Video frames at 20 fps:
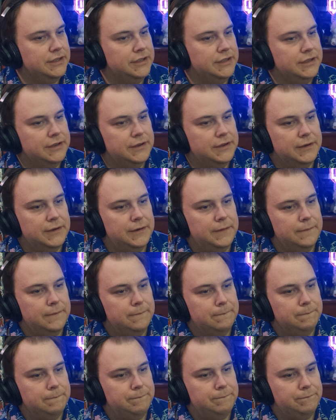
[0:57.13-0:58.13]

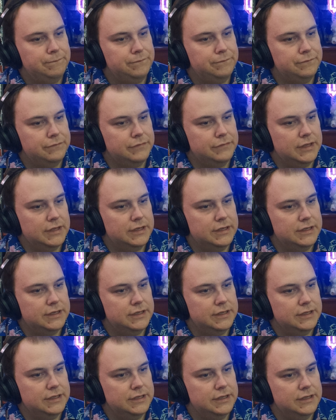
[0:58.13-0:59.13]

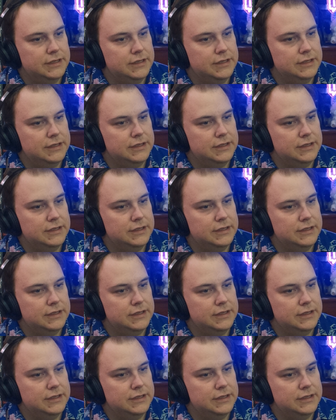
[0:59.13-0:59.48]
Nothing is said.